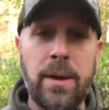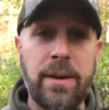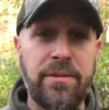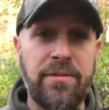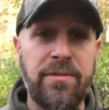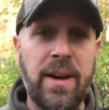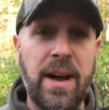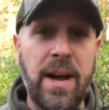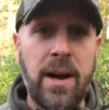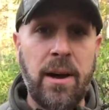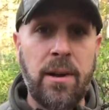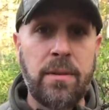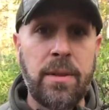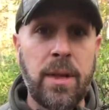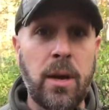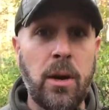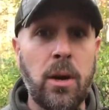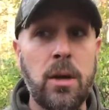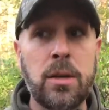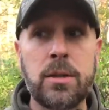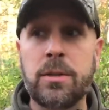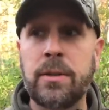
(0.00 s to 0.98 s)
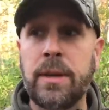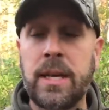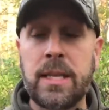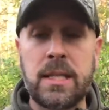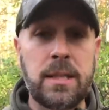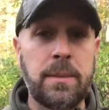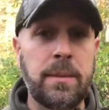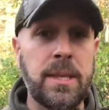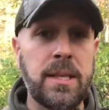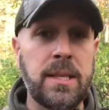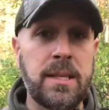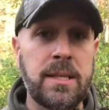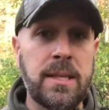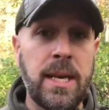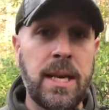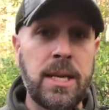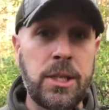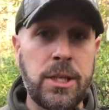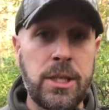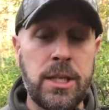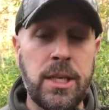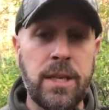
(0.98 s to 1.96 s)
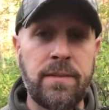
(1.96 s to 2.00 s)
a fire. That'll also get somebody's
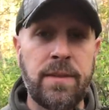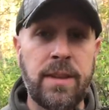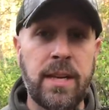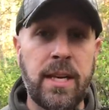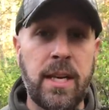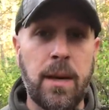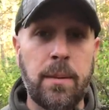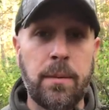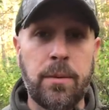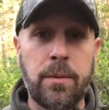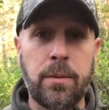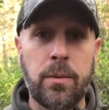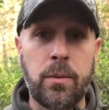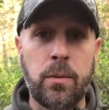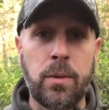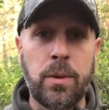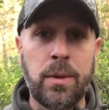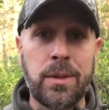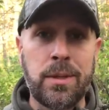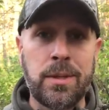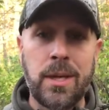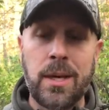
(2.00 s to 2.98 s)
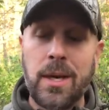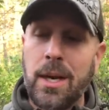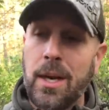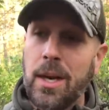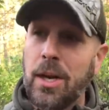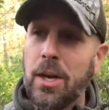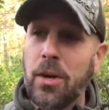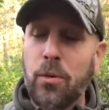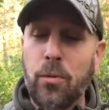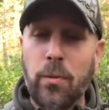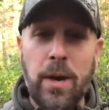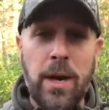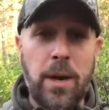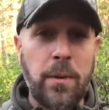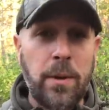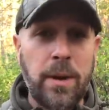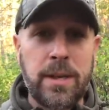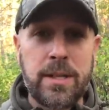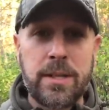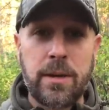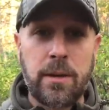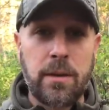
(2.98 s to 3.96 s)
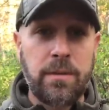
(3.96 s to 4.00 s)
attention if they come through the woods. Great way
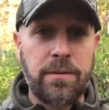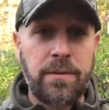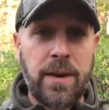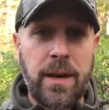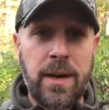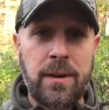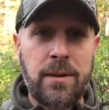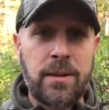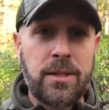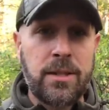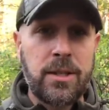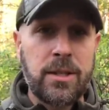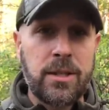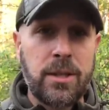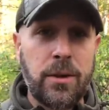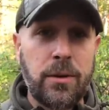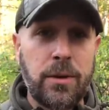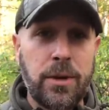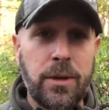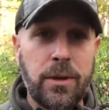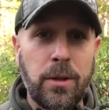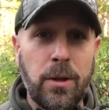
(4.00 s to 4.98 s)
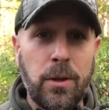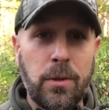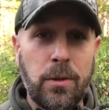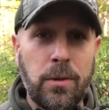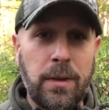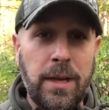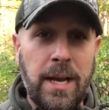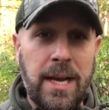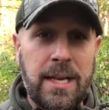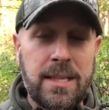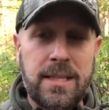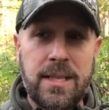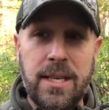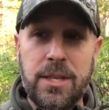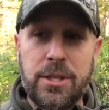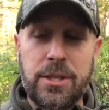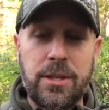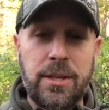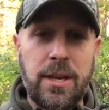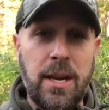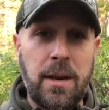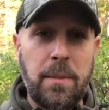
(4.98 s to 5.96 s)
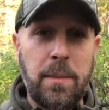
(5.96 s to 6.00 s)
to start a fire is just go to your local gas
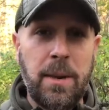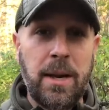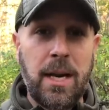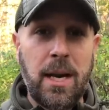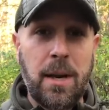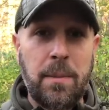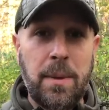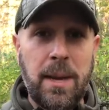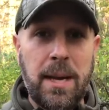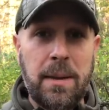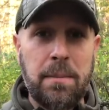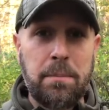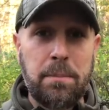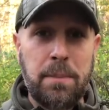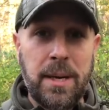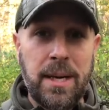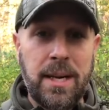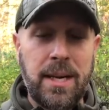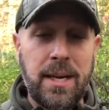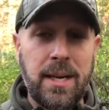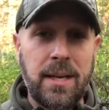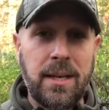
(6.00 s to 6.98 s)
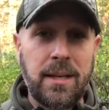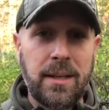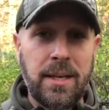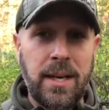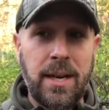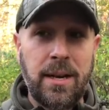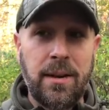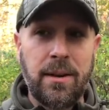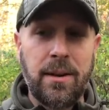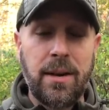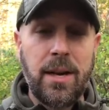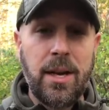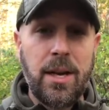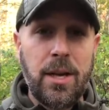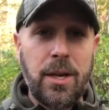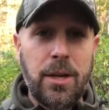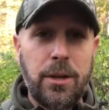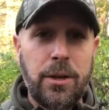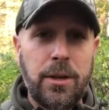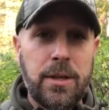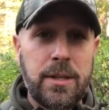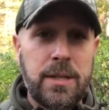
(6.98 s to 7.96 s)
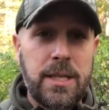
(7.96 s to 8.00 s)
station and pick up a Bic lighter.
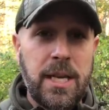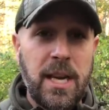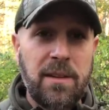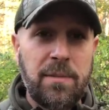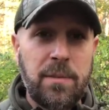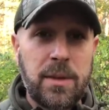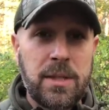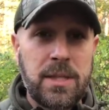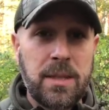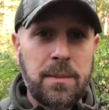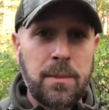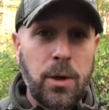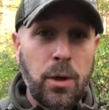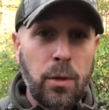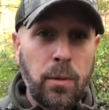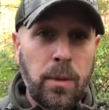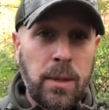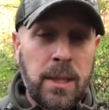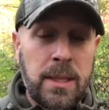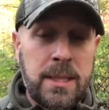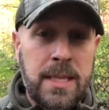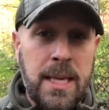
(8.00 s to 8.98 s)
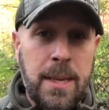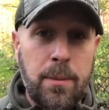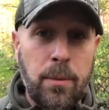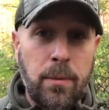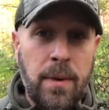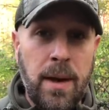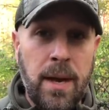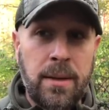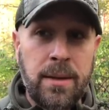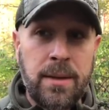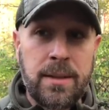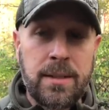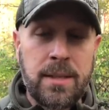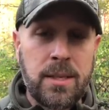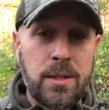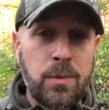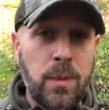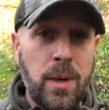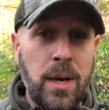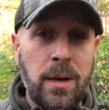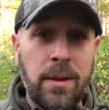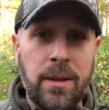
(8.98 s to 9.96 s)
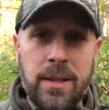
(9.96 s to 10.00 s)
You can see I've put some Gorilla tape around this as
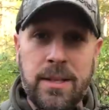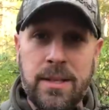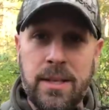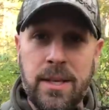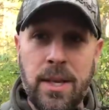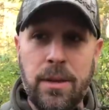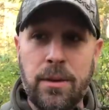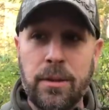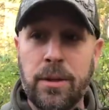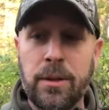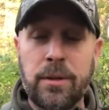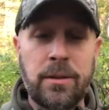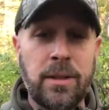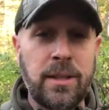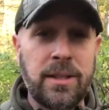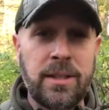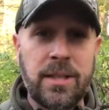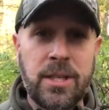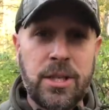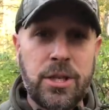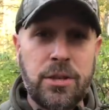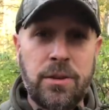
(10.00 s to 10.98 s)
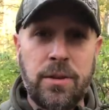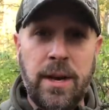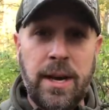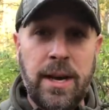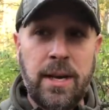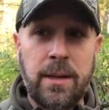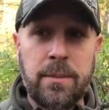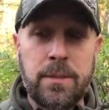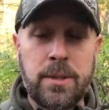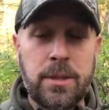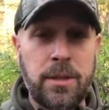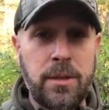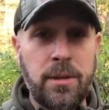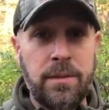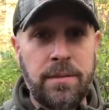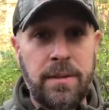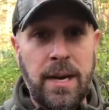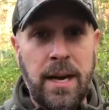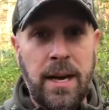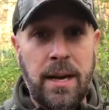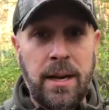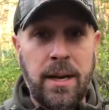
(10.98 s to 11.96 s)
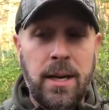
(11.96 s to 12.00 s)
well. That's another little additional item. So you've
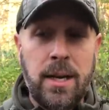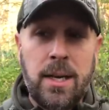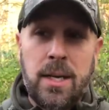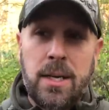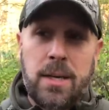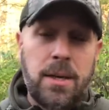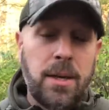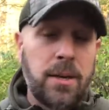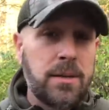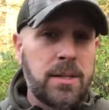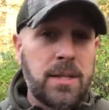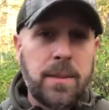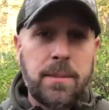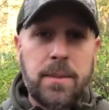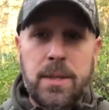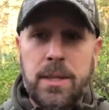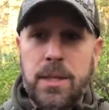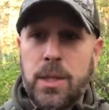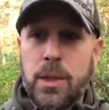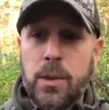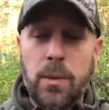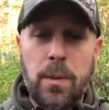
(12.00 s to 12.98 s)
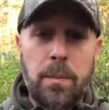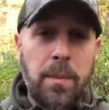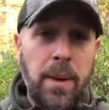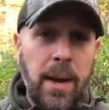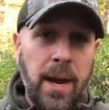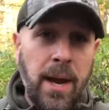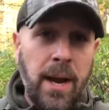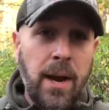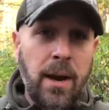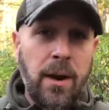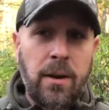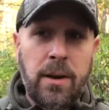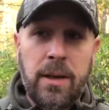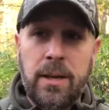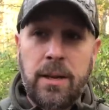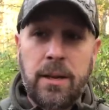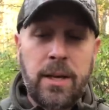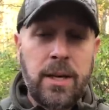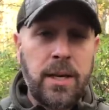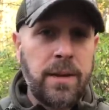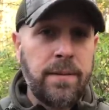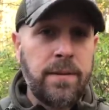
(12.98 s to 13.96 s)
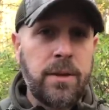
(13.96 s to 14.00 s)
got, you know, something to repair. You
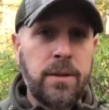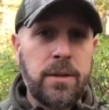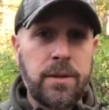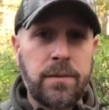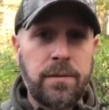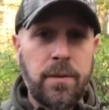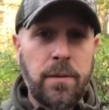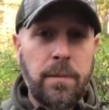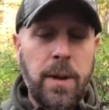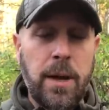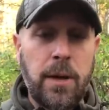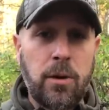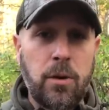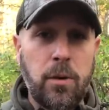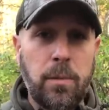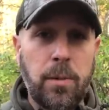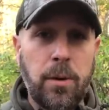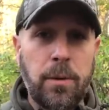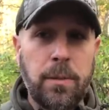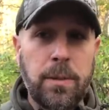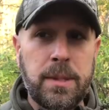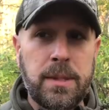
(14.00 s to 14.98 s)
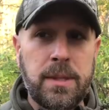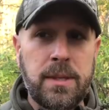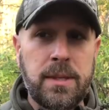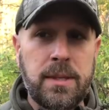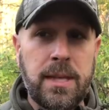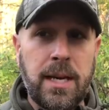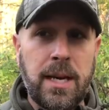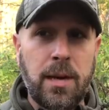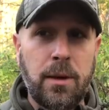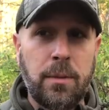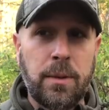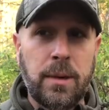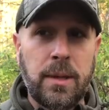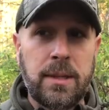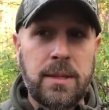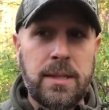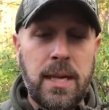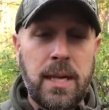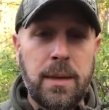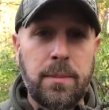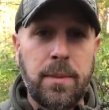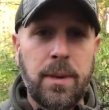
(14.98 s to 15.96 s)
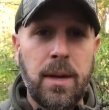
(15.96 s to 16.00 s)
can even use it for medical purposes, that Gorilla
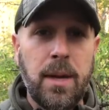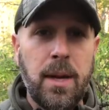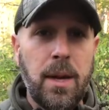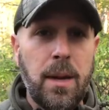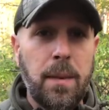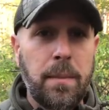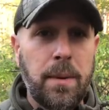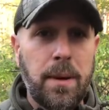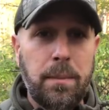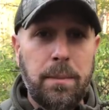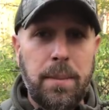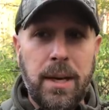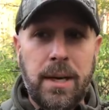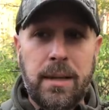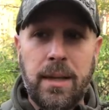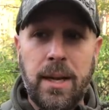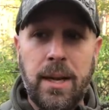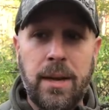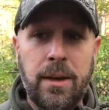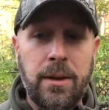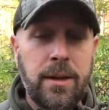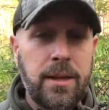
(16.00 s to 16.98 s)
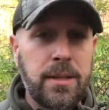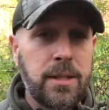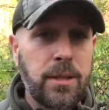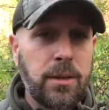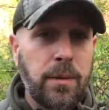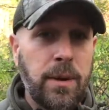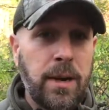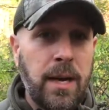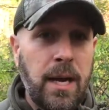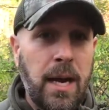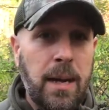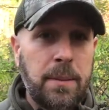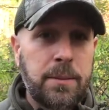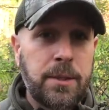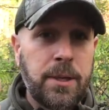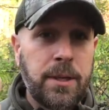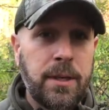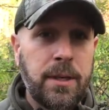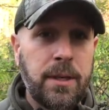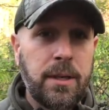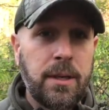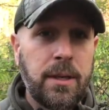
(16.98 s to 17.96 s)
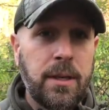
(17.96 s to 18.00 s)
tape. But a Bic lighter is a great
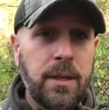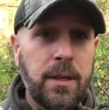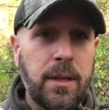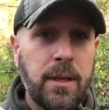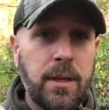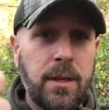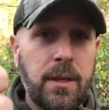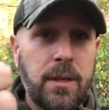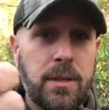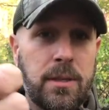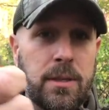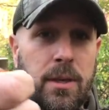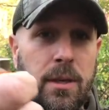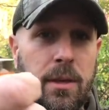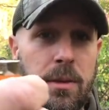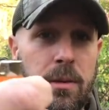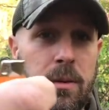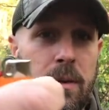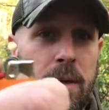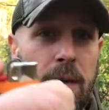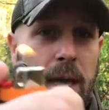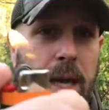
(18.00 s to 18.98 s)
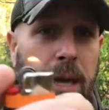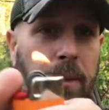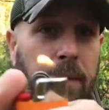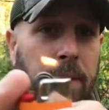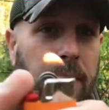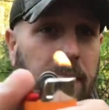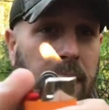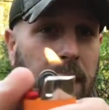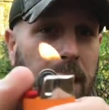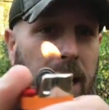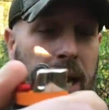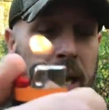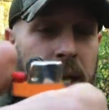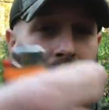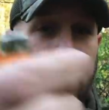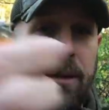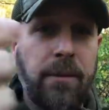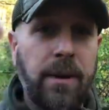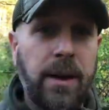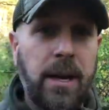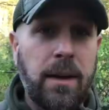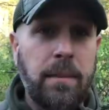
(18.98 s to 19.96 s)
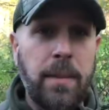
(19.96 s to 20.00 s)
option. So I would highly
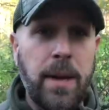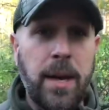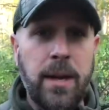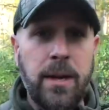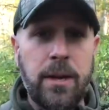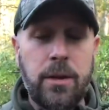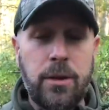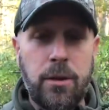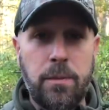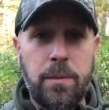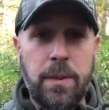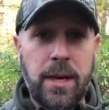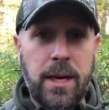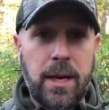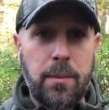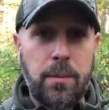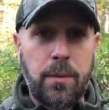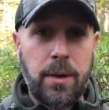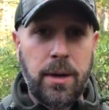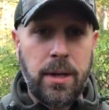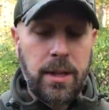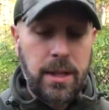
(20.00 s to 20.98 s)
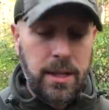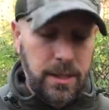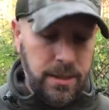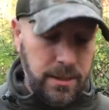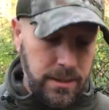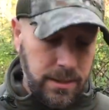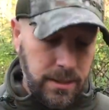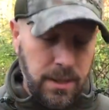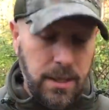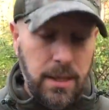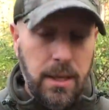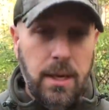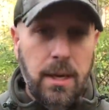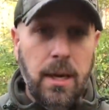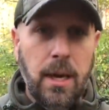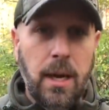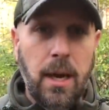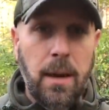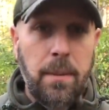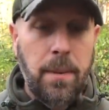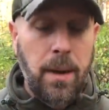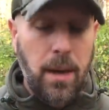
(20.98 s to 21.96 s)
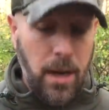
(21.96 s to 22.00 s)
recommend you pick up one of these.
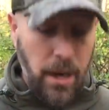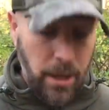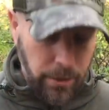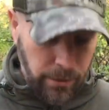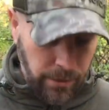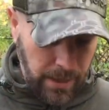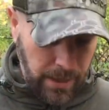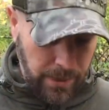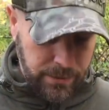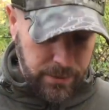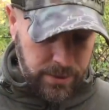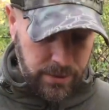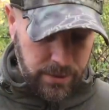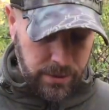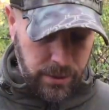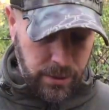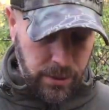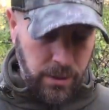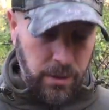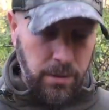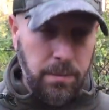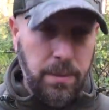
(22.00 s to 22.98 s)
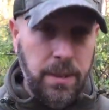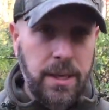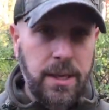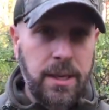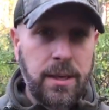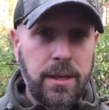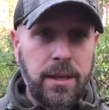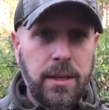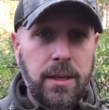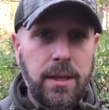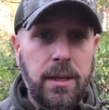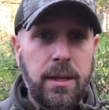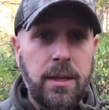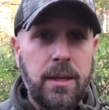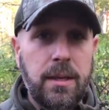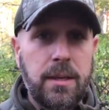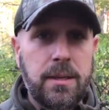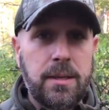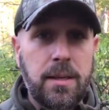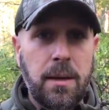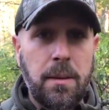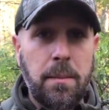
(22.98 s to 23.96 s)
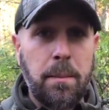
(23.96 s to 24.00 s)
Um, other options could be
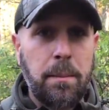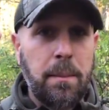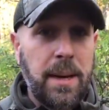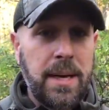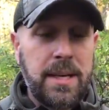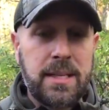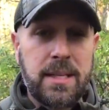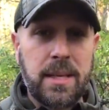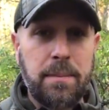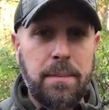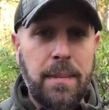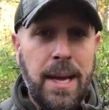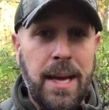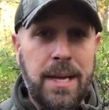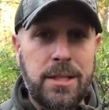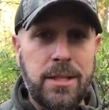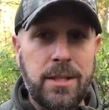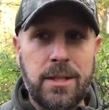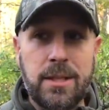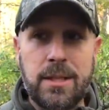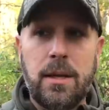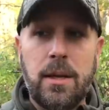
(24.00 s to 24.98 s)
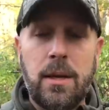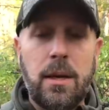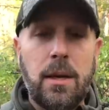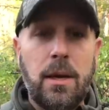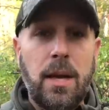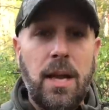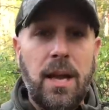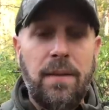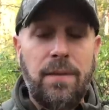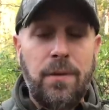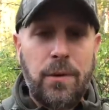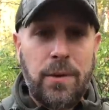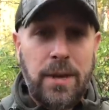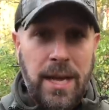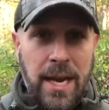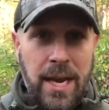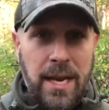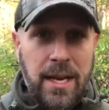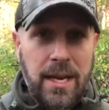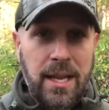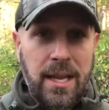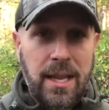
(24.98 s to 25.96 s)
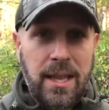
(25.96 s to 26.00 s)
some basic matches. If you
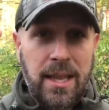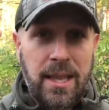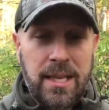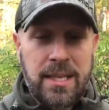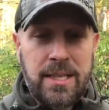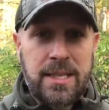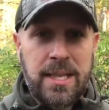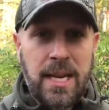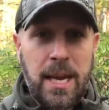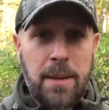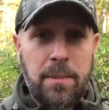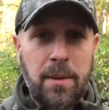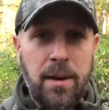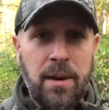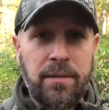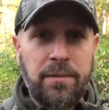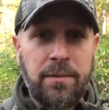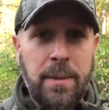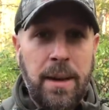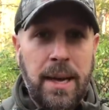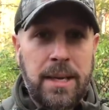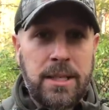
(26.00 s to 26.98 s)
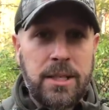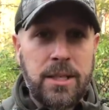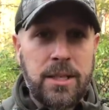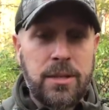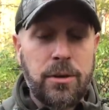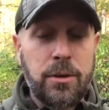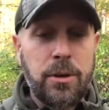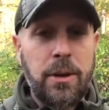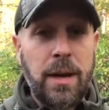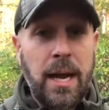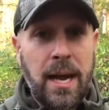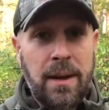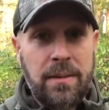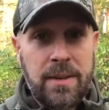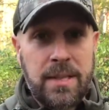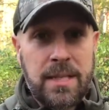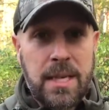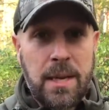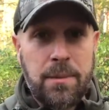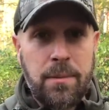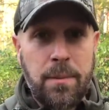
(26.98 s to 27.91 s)
get this type of matches or you have these type of